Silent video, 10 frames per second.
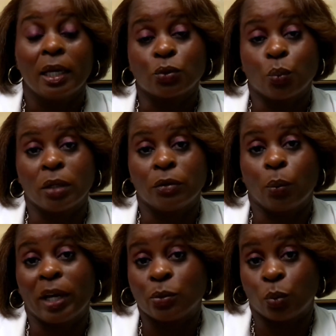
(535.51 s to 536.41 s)
is one of
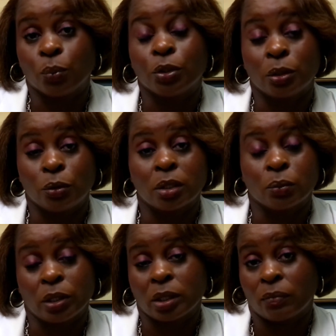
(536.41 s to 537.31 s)
the ways we reduce
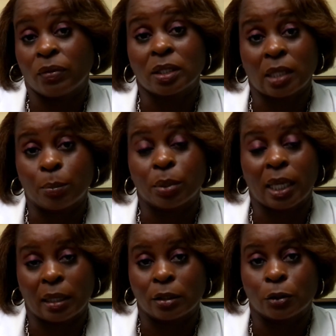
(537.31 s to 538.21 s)
the risk of this type of
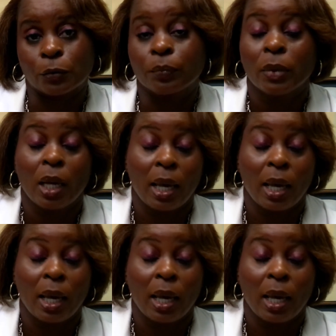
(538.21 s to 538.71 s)
cancer.